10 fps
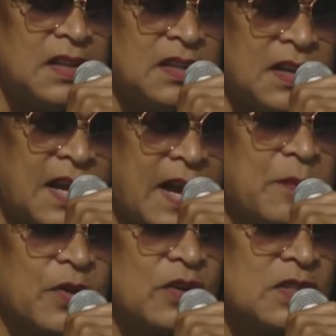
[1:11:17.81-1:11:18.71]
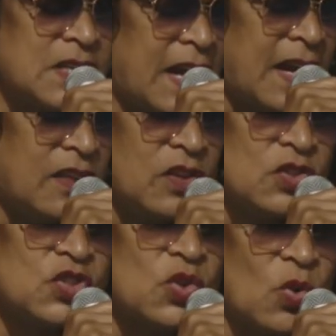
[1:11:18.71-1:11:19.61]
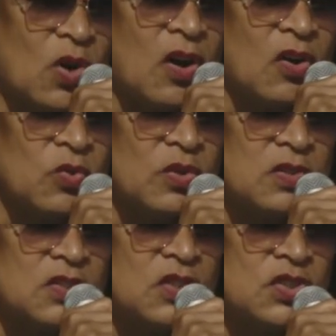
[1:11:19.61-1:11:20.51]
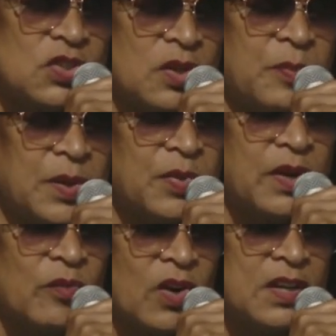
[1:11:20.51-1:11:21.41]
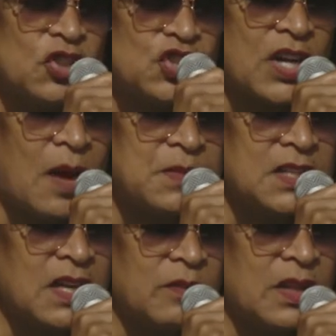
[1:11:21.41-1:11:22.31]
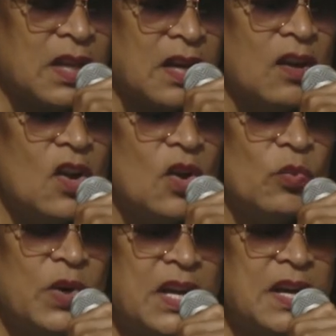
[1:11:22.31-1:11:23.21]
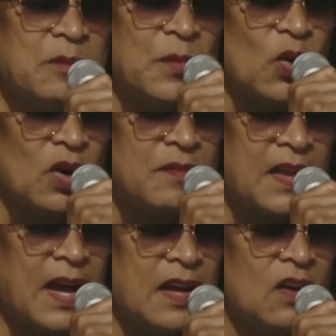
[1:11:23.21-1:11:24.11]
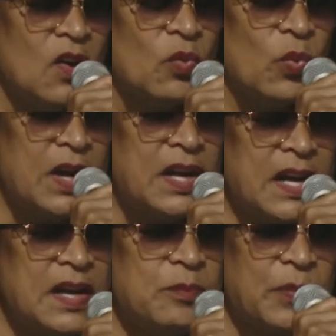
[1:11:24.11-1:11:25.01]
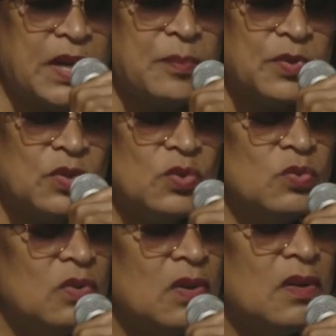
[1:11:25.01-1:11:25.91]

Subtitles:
neighbors and the store owners, just the people that run the shops and everything. We need more of that. We need people